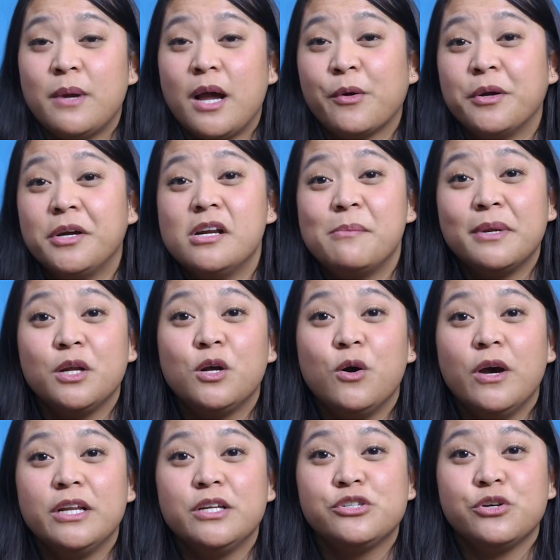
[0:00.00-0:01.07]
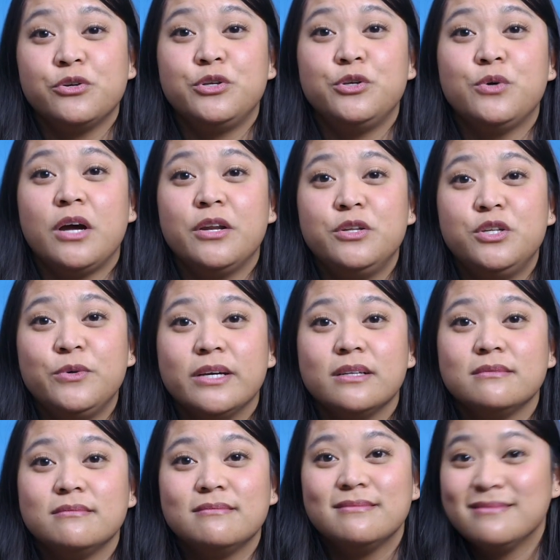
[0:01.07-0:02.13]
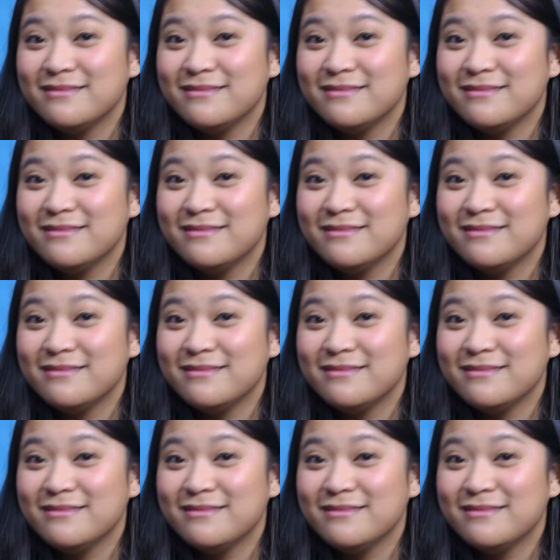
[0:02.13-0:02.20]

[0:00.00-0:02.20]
background, and I'm gonna go ahead and show you how to do it.